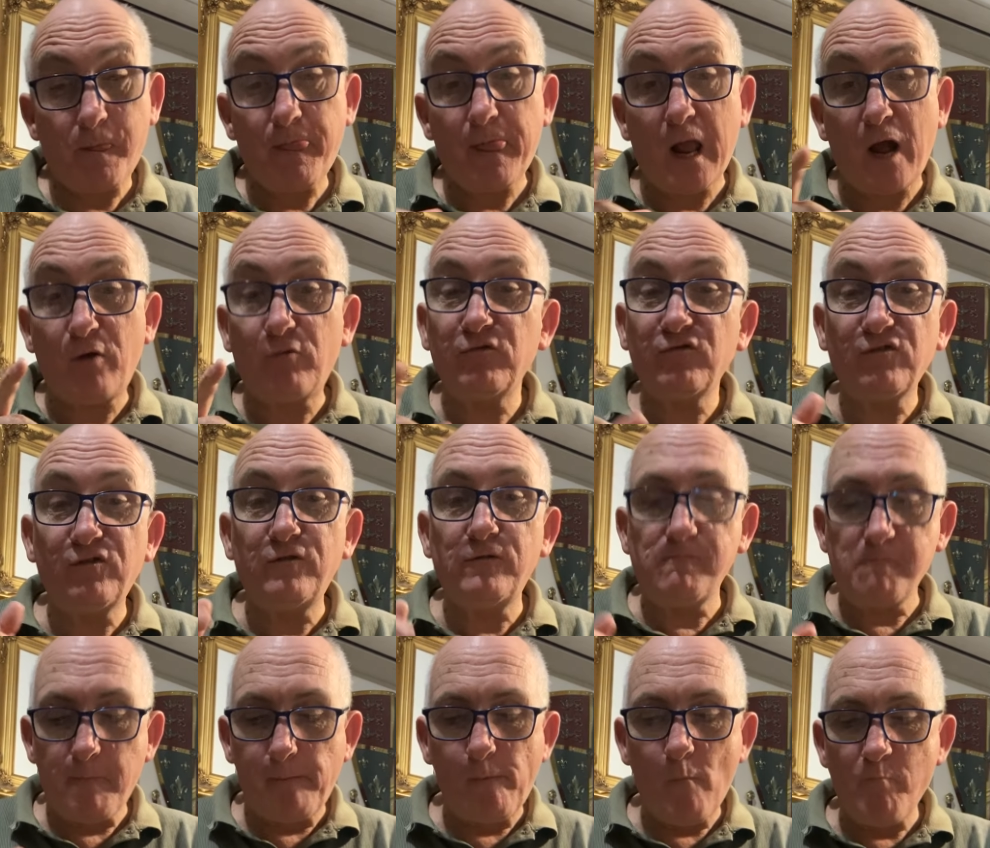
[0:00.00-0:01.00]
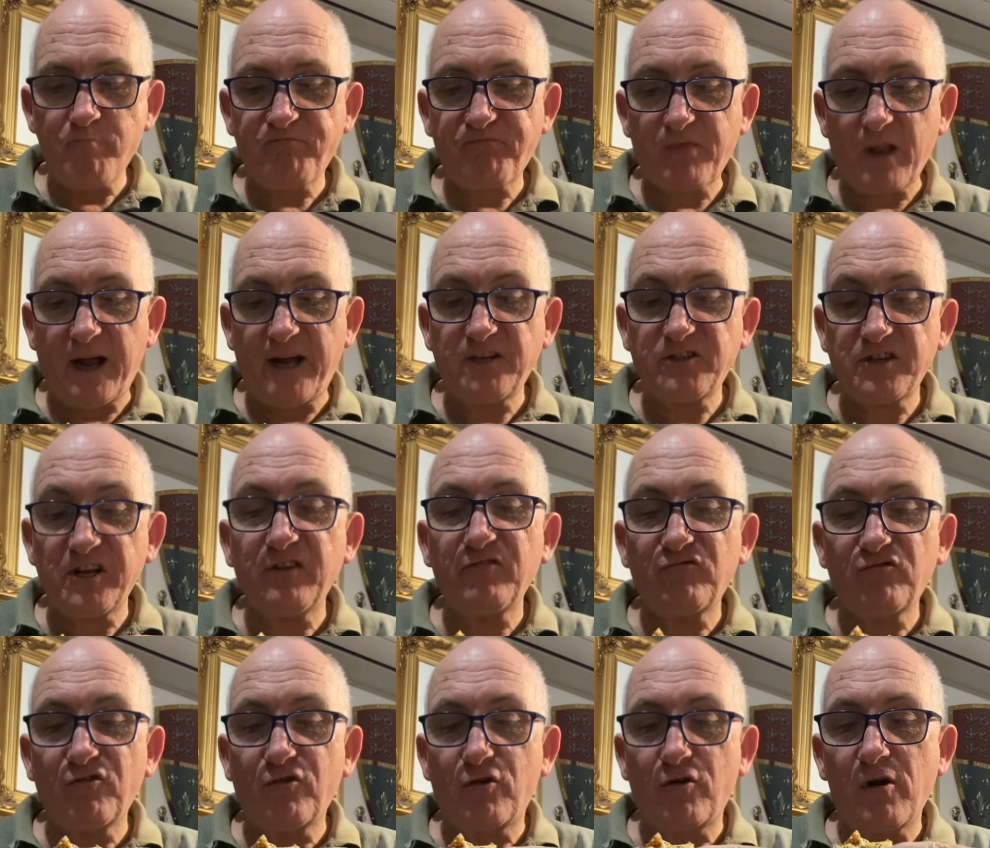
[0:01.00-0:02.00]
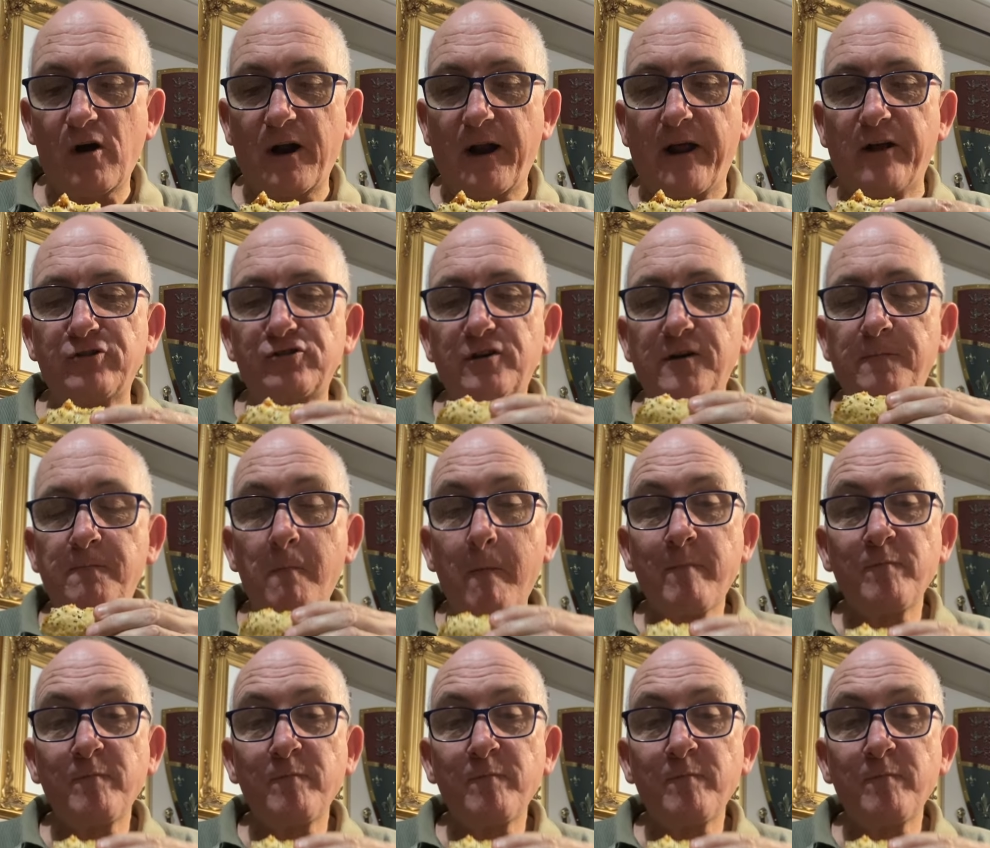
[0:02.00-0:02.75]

That was good. It tasted all right, actually.